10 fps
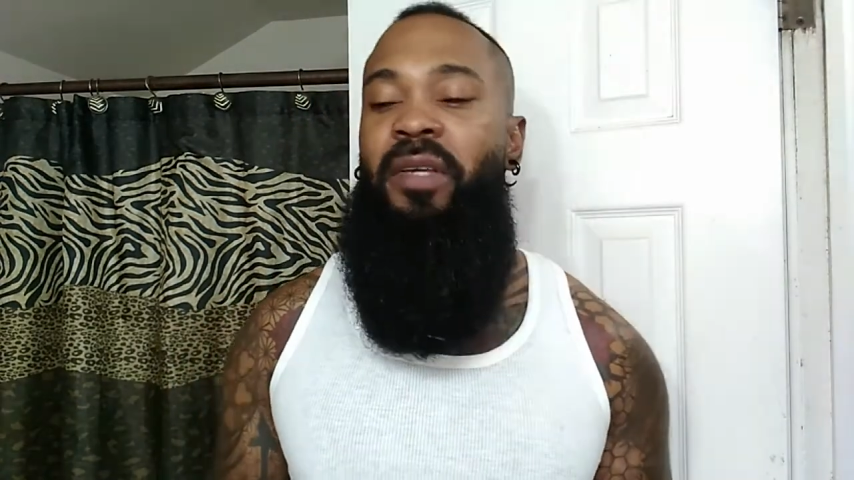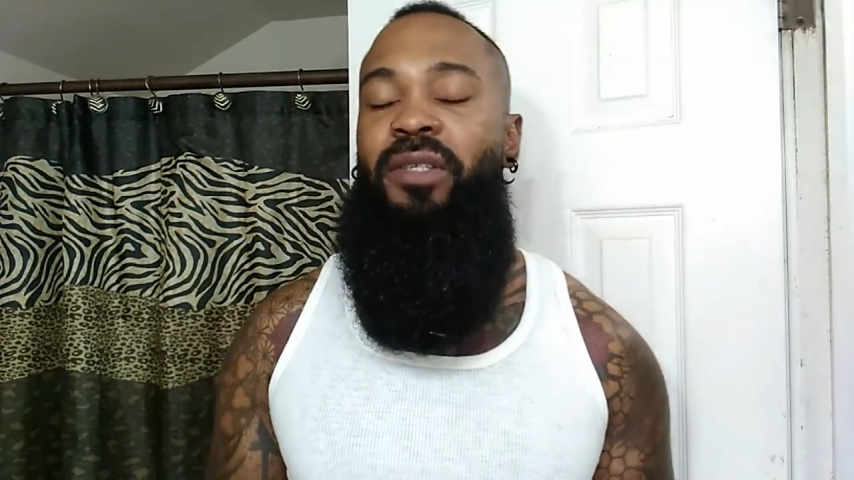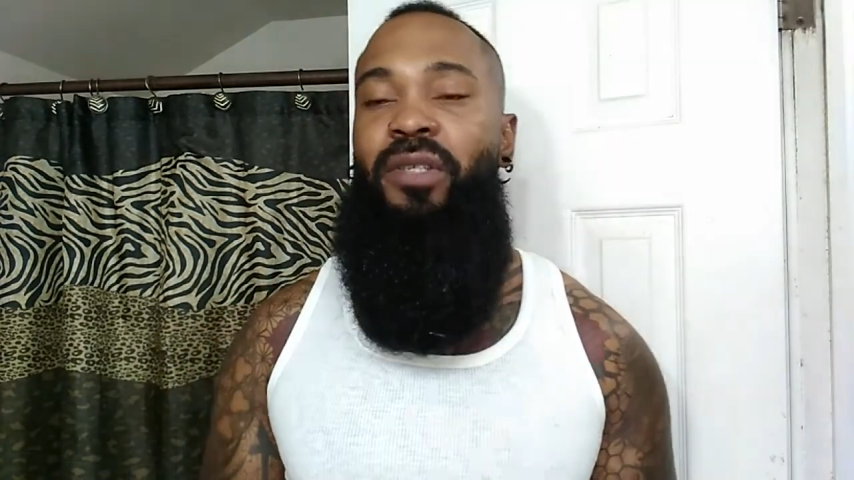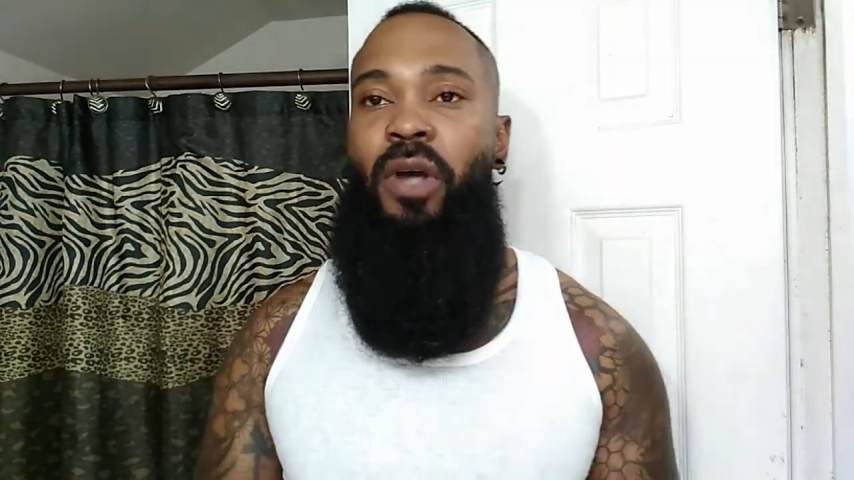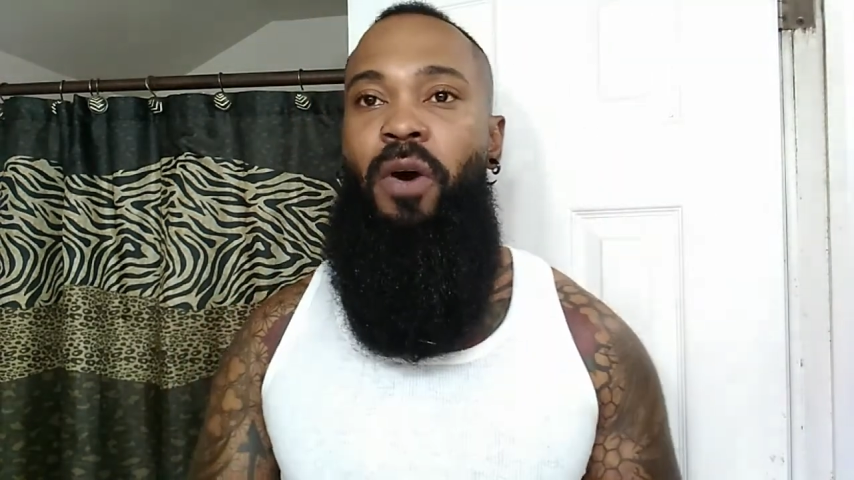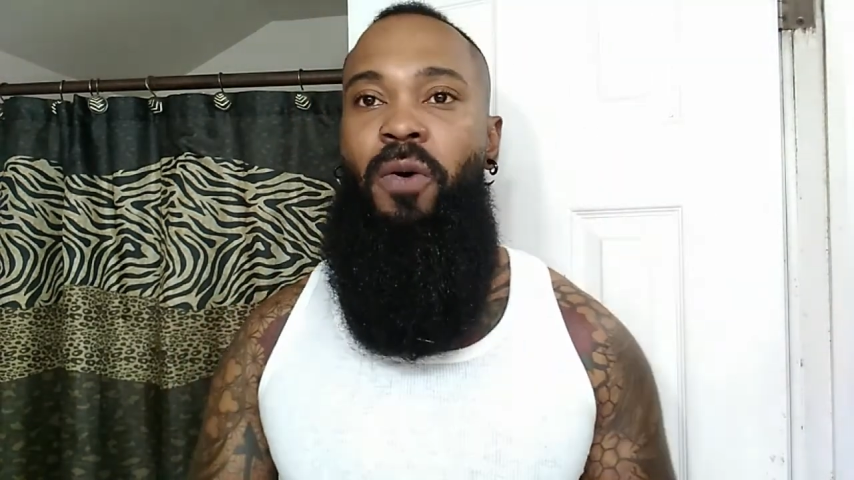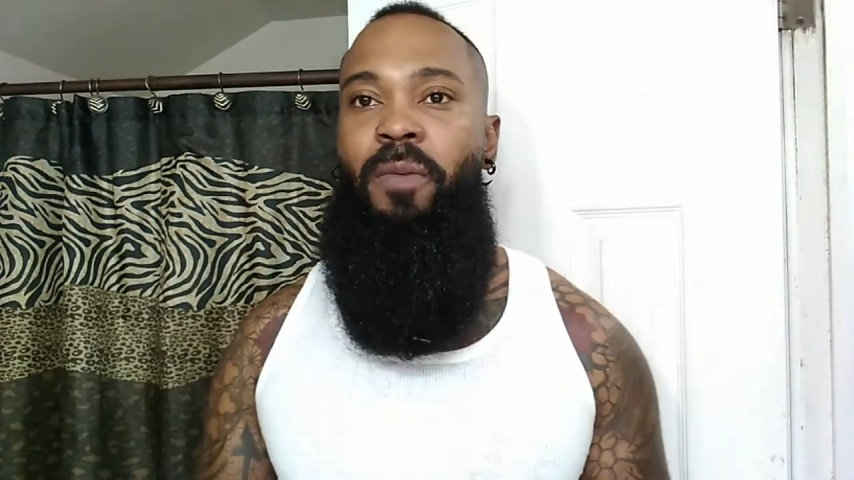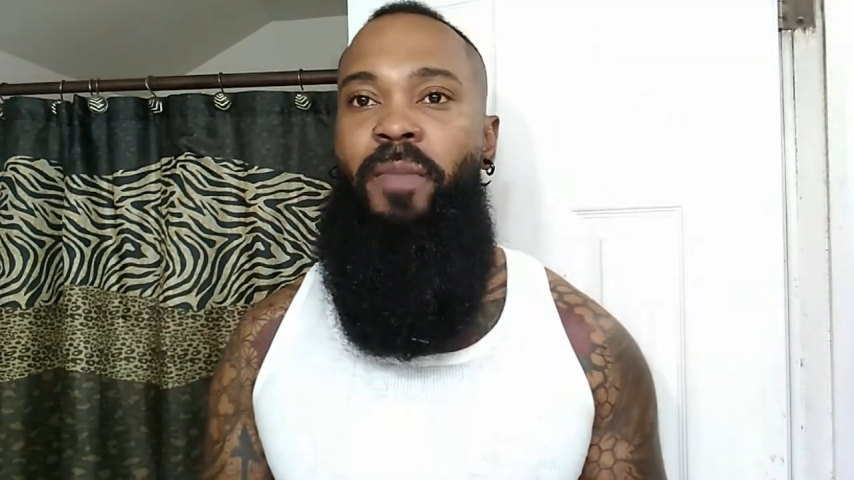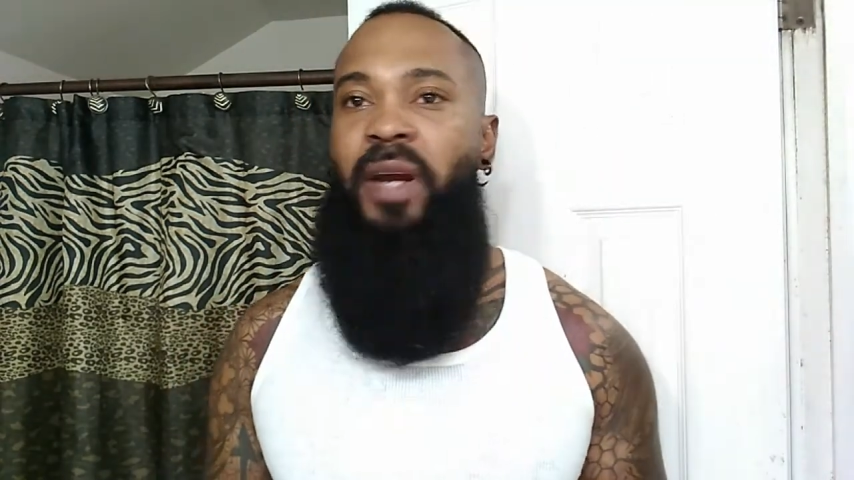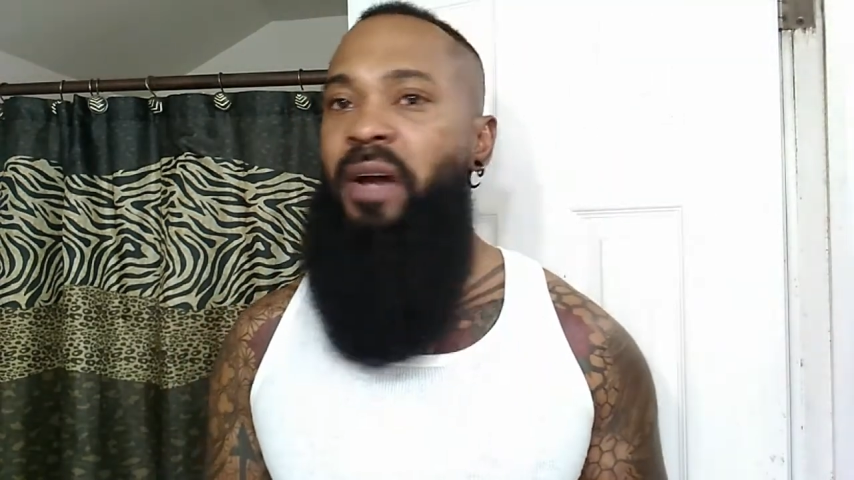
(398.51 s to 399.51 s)
So,
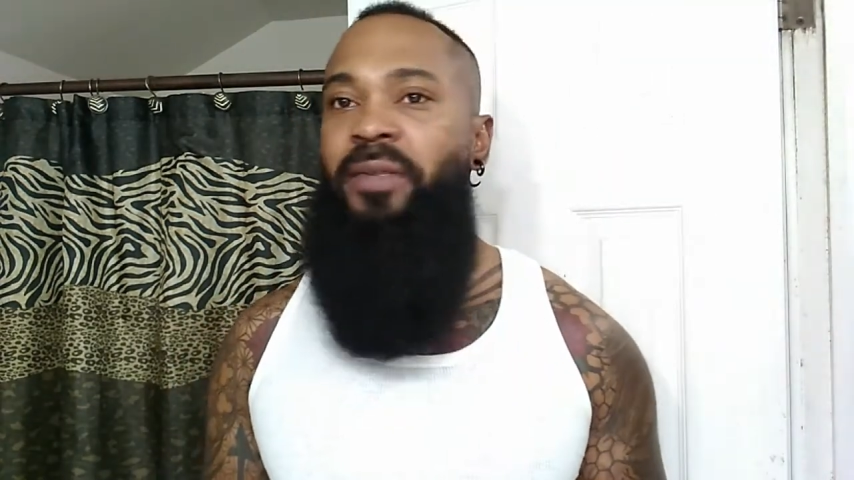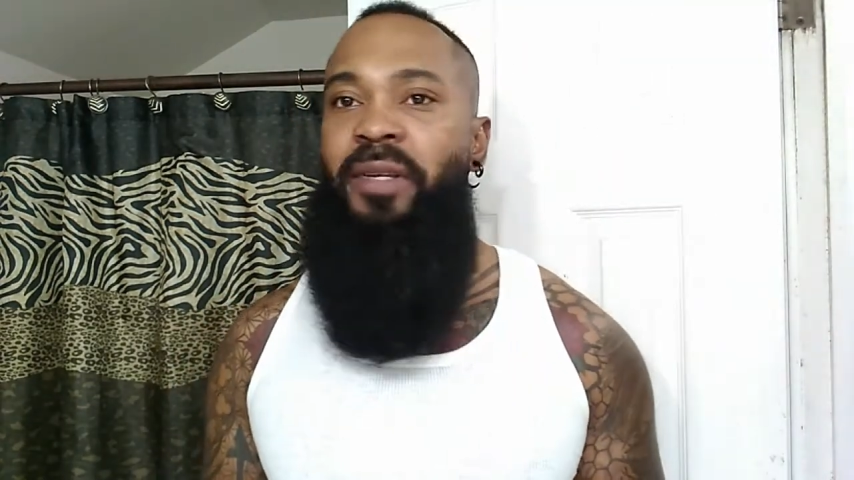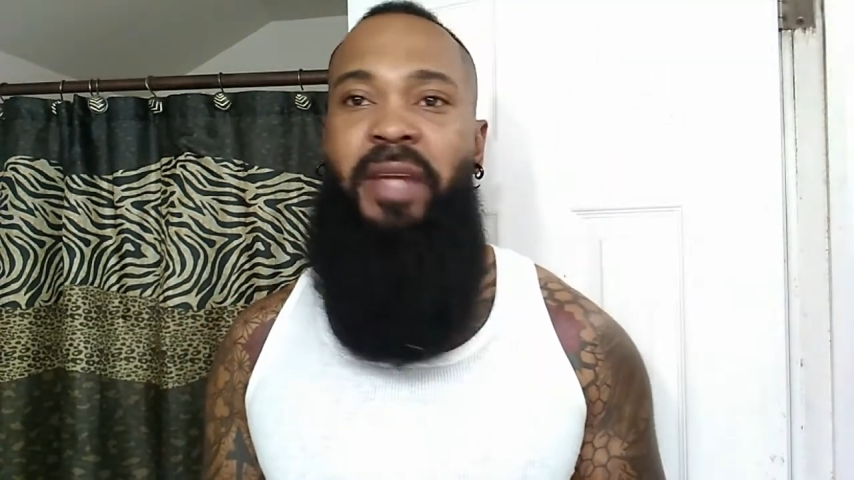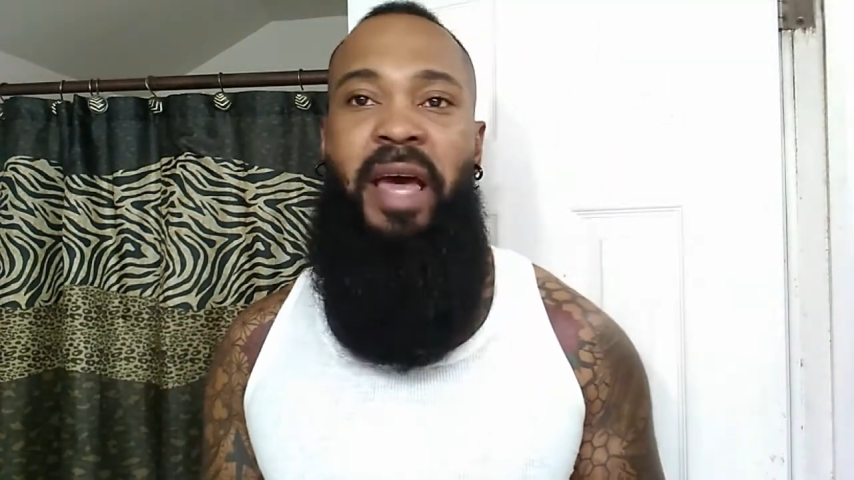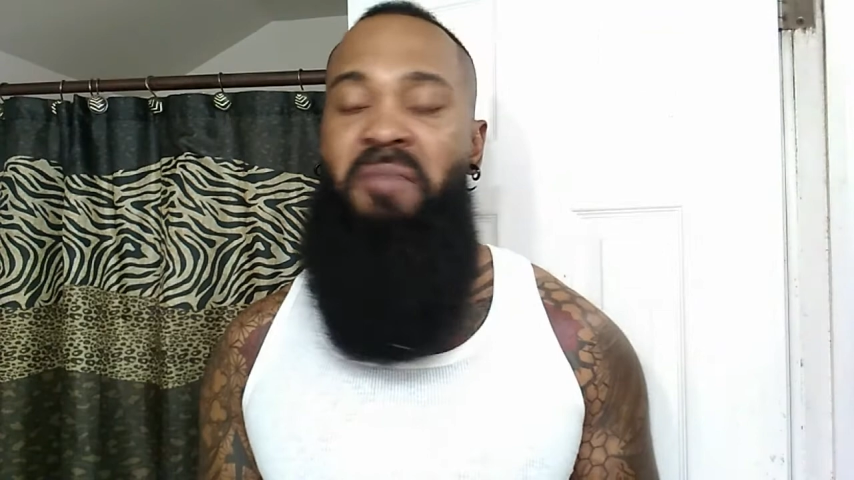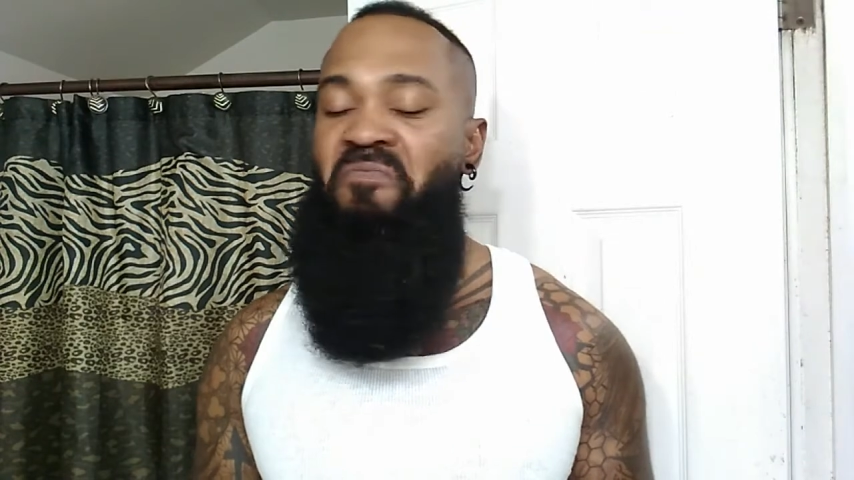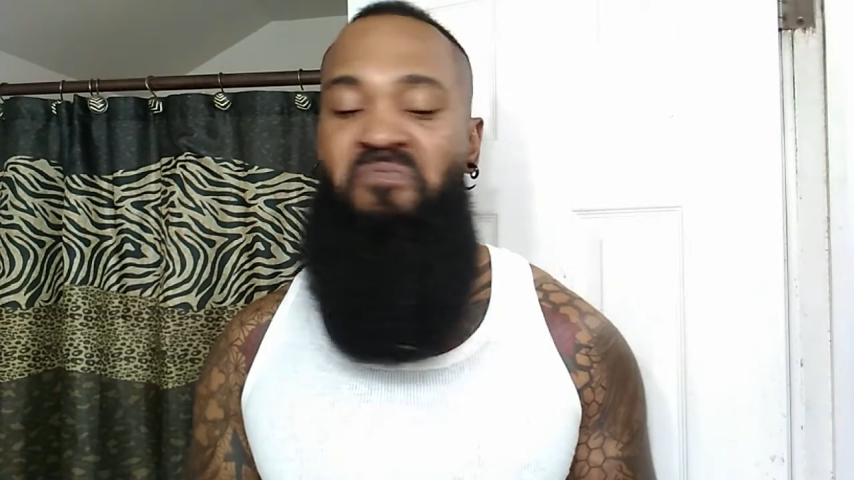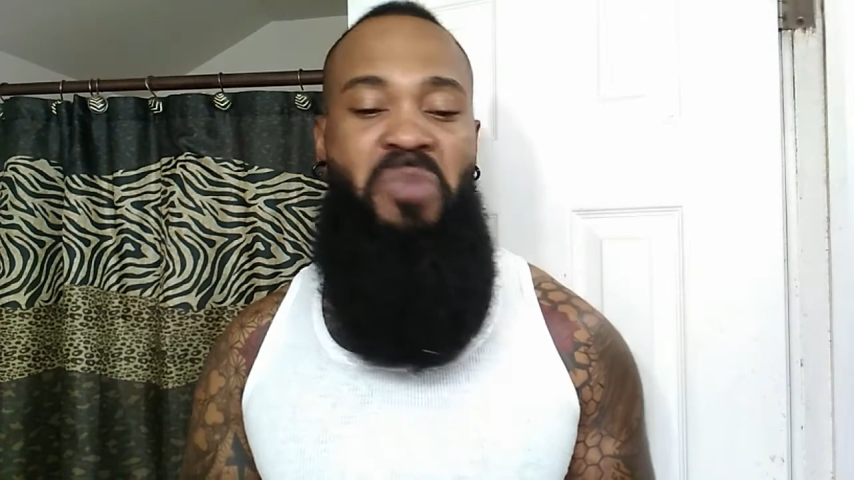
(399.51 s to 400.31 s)
but other than that,